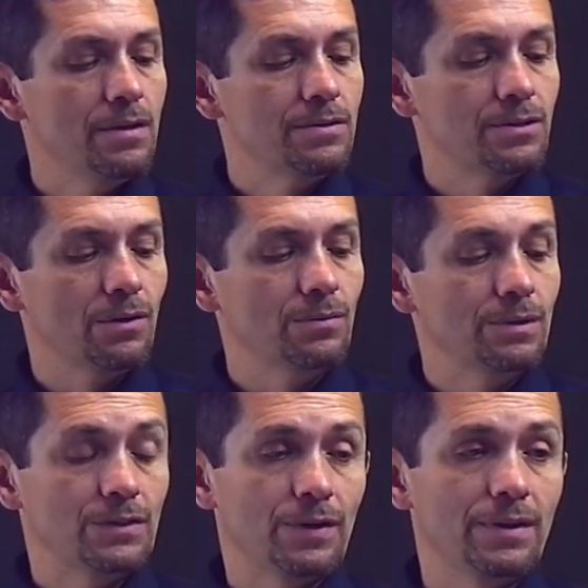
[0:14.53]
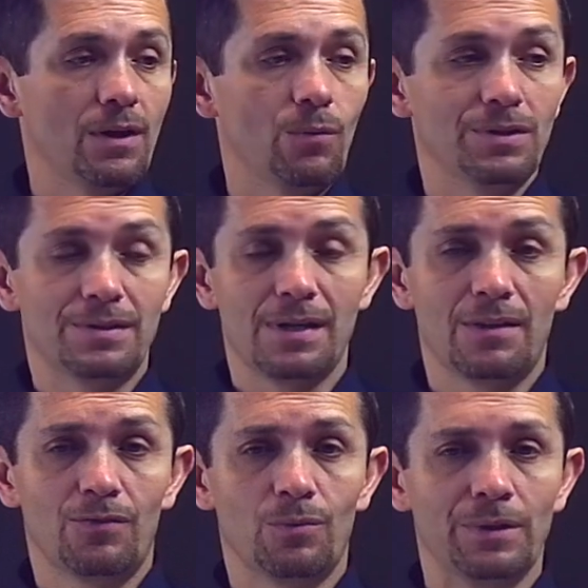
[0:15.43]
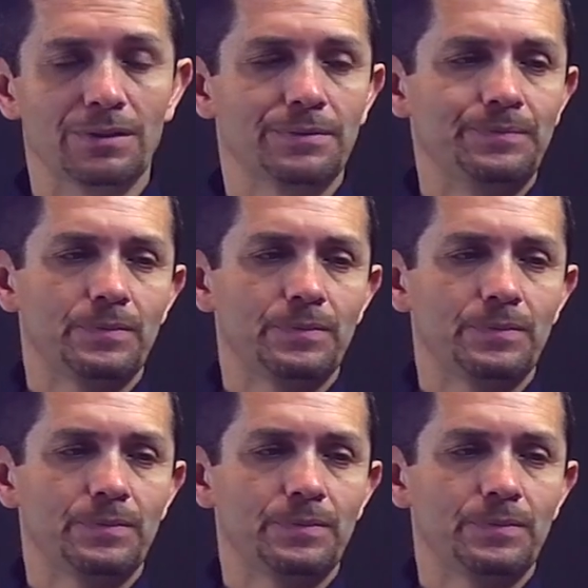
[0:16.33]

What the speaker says: So let's find out what the standard form is.